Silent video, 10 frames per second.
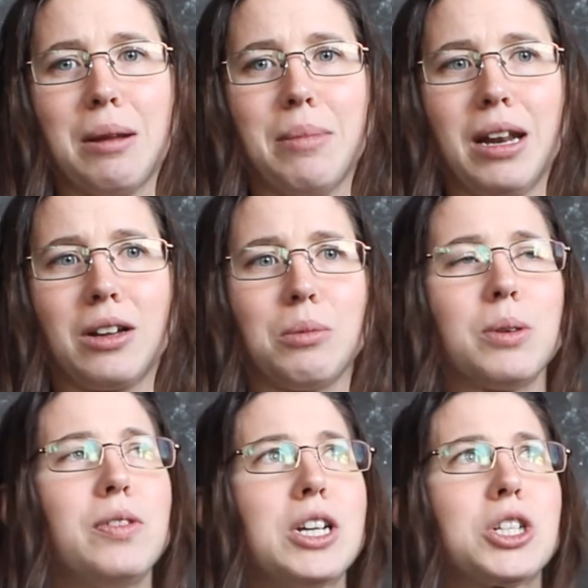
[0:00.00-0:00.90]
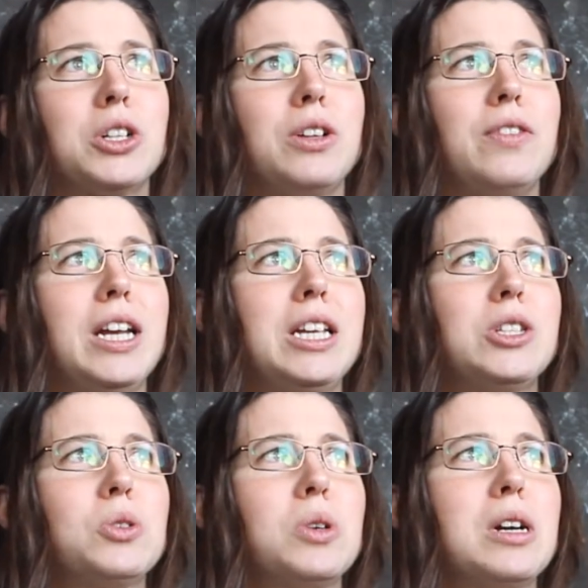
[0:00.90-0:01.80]
a medical professional of any
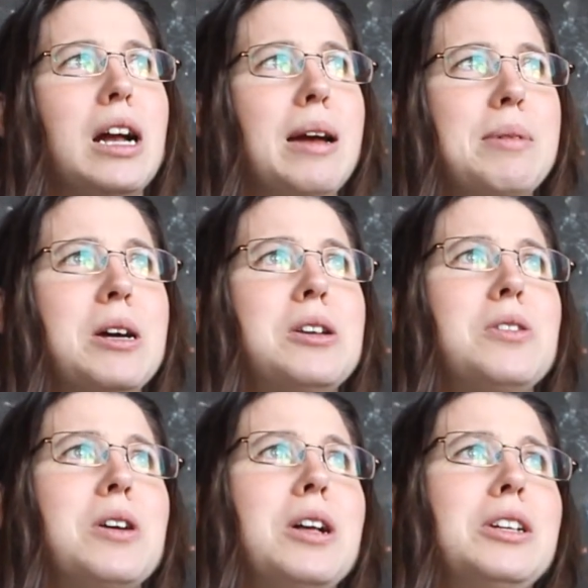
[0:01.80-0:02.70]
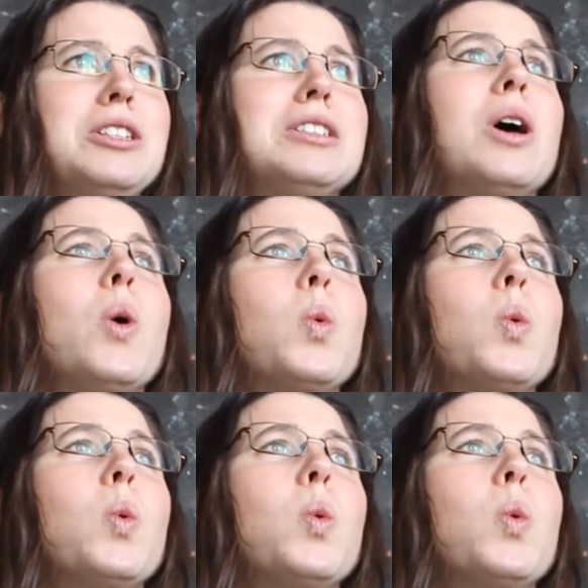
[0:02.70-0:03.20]
sort. I'm not a neurologist.